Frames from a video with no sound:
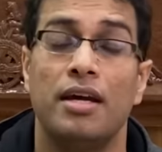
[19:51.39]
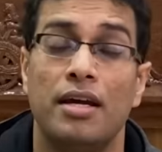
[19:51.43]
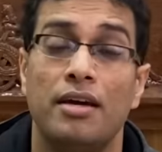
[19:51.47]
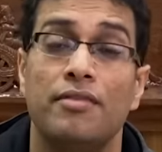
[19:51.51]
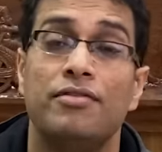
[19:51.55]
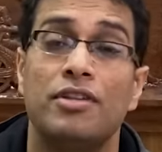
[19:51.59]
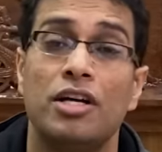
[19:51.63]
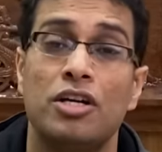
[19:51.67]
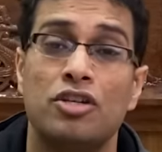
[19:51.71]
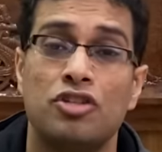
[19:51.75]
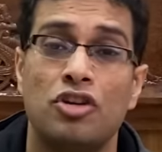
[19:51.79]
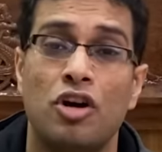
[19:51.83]
If
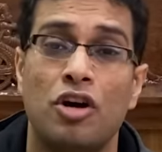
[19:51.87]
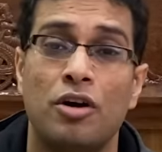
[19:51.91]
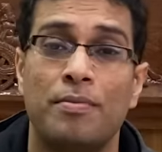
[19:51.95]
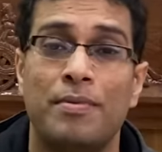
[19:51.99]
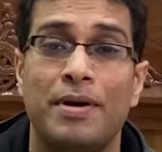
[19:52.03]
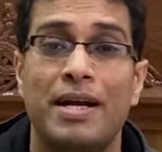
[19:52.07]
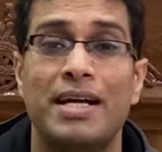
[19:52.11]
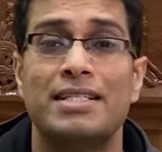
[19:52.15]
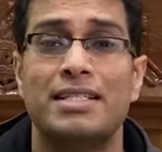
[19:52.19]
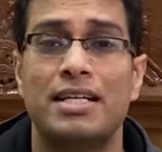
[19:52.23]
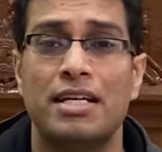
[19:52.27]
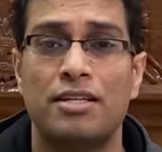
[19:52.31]
the stock
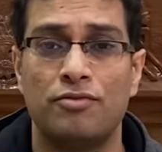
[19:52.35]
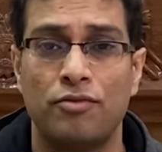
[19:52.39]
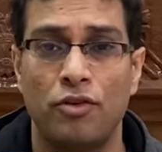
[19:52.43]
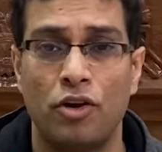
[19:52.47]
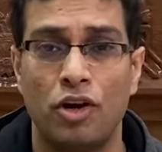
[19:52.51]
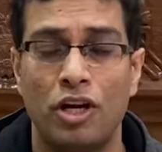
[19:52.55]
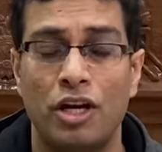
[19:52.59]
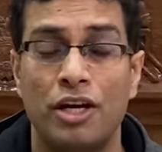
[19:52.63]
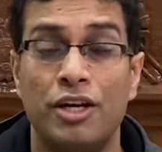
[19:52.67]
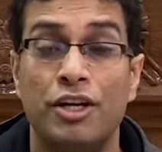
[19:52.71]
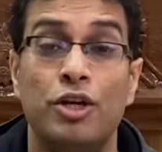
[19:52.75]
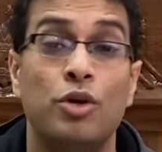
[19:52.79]
price has
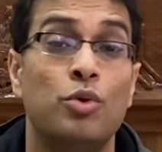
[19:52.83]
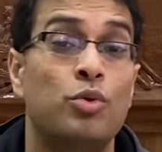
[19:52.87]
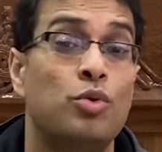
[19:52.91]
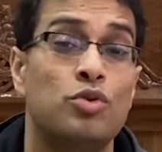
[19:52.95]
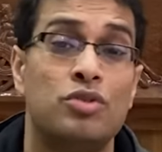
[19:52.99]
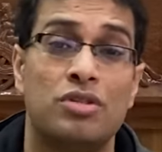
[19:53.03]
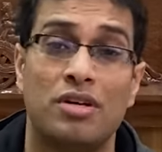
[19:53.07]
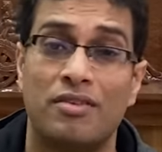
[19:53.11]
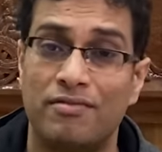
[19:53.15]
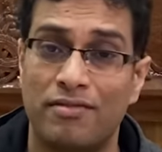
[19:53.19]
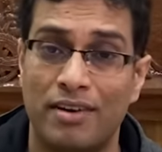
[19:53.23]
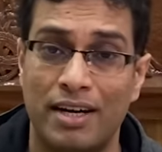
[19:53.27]
fallen due to
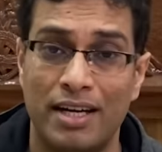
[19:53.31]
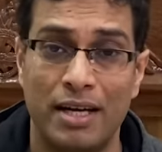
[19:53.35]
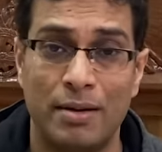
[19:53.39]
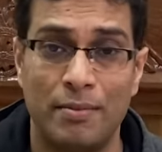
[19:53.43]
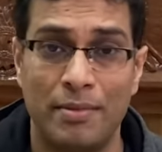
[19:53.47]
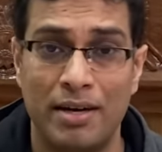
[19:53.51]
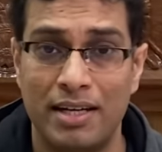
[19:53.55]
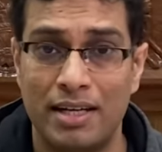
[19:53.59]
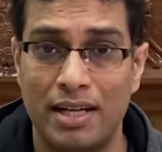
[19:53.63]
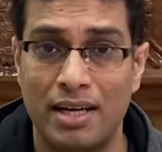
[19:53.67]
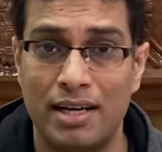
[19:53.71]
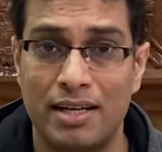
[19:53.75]
some
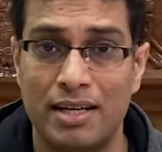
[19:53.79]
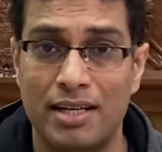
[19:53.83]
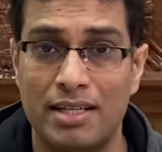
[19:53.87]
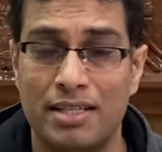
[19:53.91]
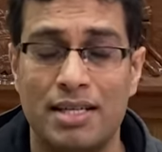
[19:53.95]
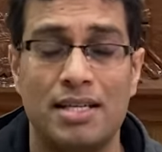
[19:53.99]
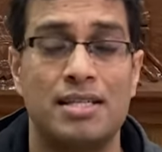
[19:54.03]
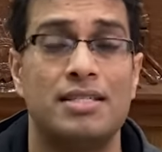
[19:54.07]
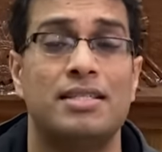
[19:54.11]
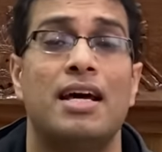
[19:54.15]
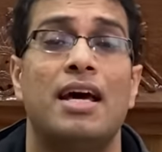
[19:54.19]
fundamental reasons,